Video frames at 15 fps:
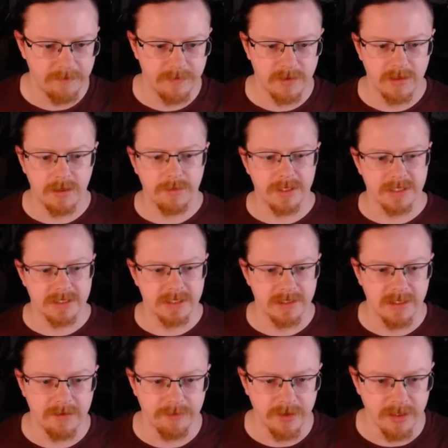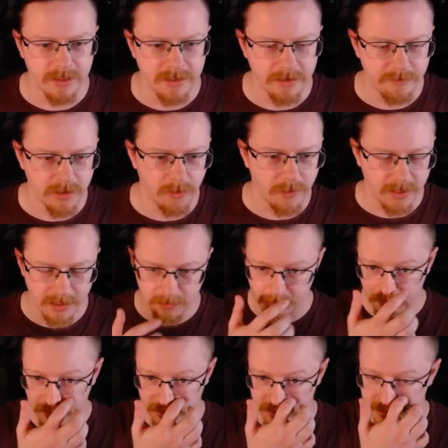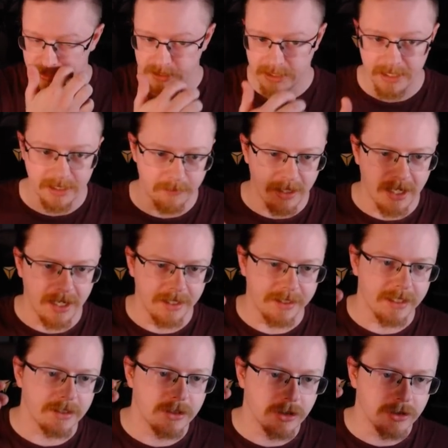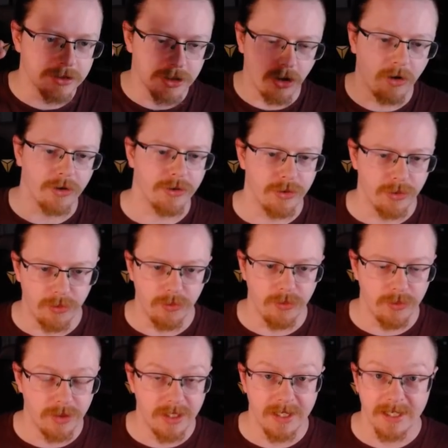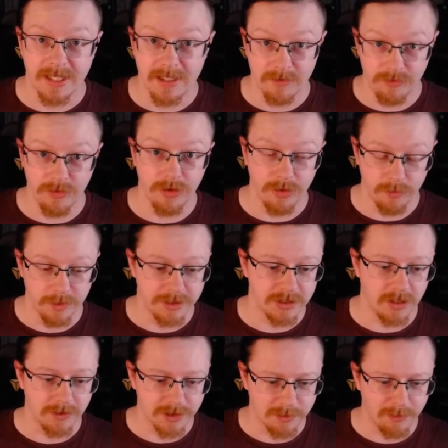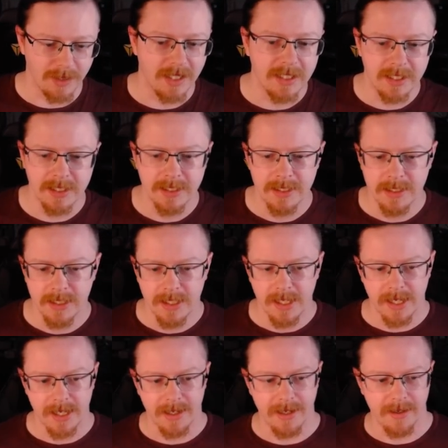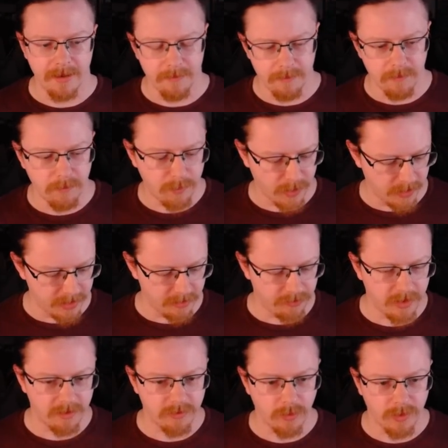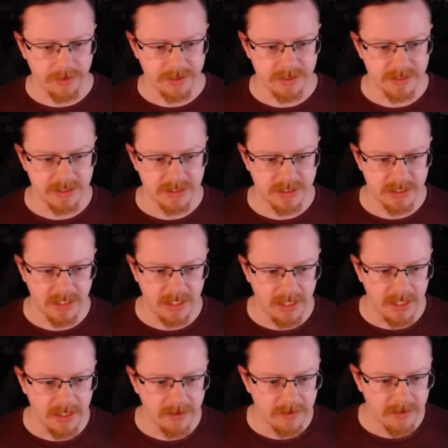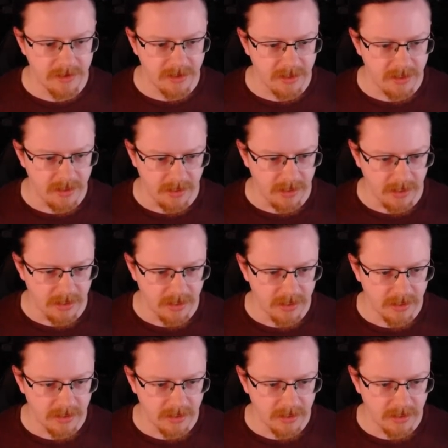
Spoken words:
And there we can see they've now went completed. And it does auto give you the results back. But if you ever wanted to see the